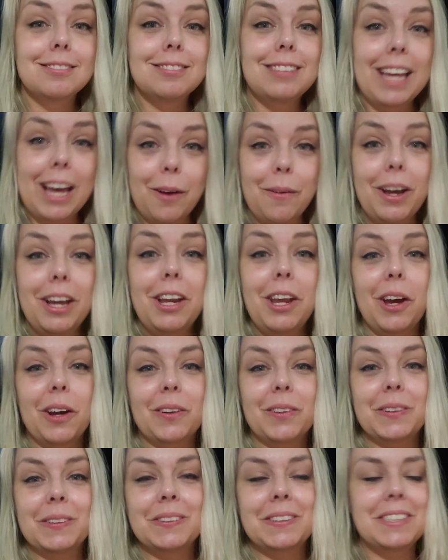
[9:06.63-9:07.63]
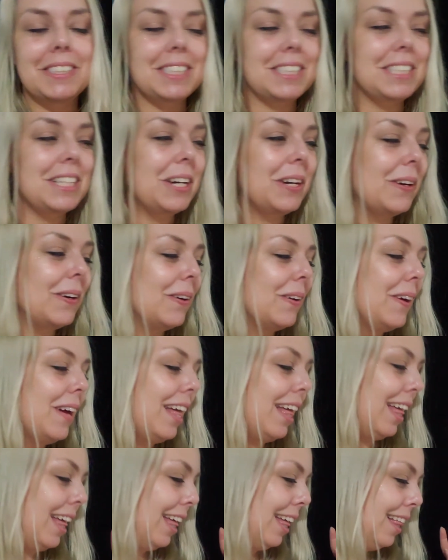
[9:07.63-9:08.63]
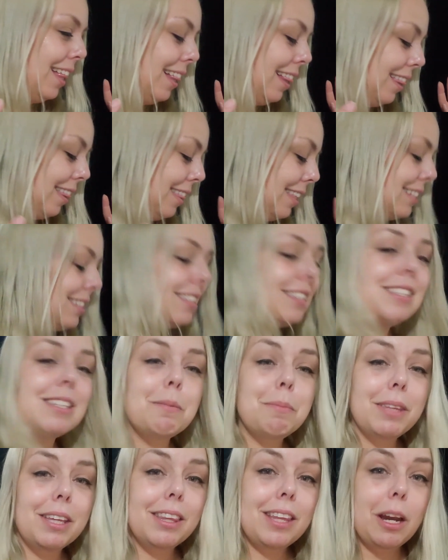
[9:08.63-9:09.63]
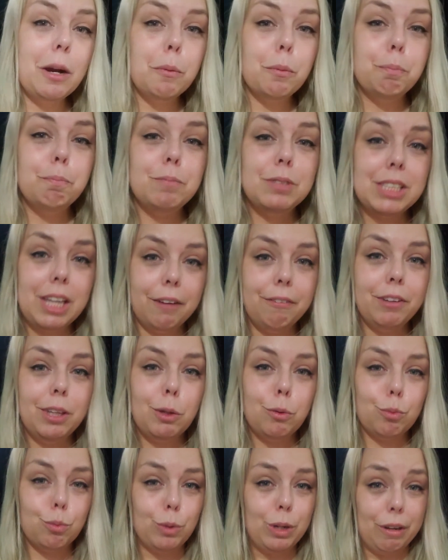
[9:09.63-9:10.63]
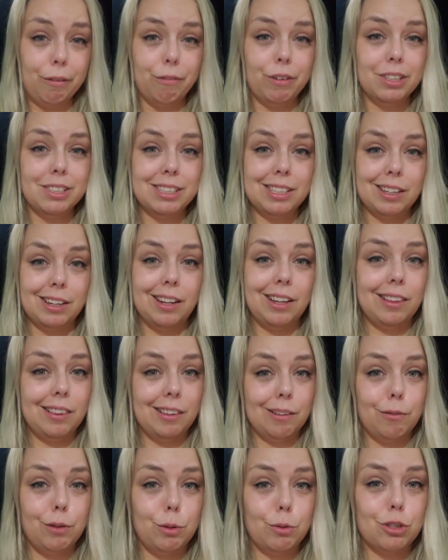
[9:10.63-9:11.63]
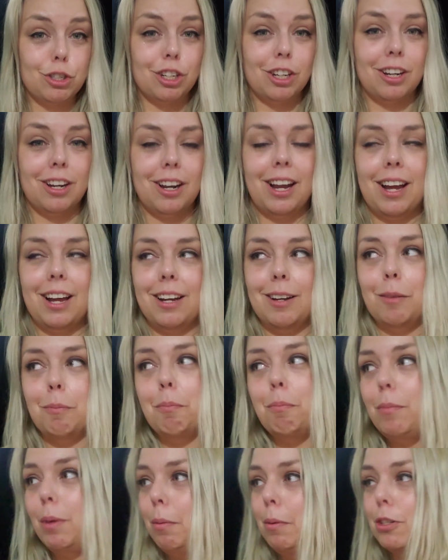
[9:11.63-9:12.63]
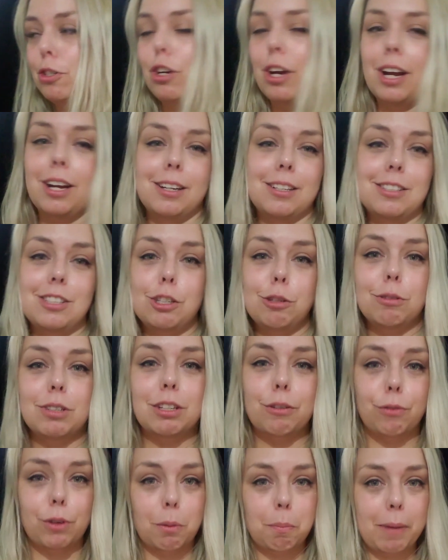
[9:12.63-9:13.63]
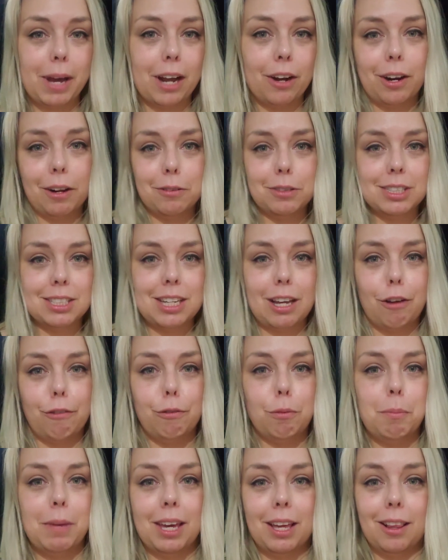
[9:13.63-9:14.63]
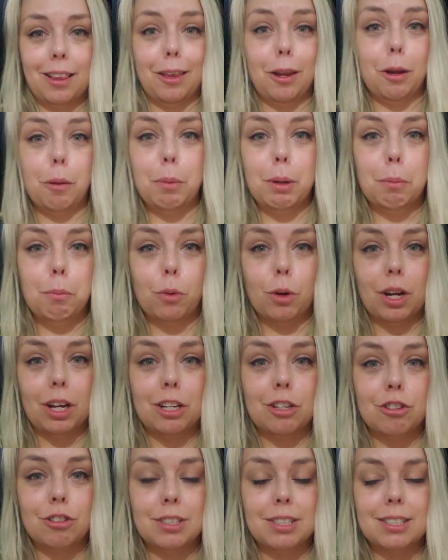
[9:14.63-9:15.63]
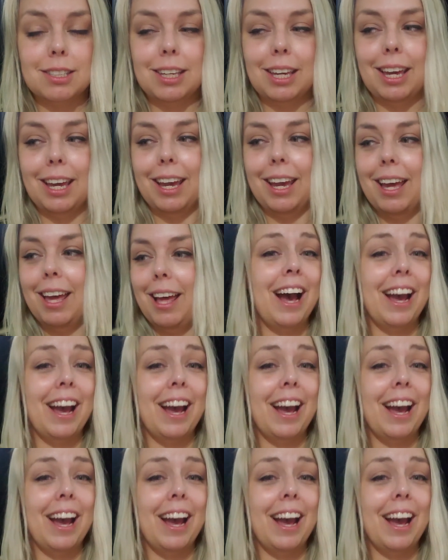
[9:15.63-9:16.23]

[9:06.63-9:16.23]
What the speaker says: Now I know. So this is something that I'll definitely revisit in the future and maybe try to do different background stuff and make it a little bit more interesting.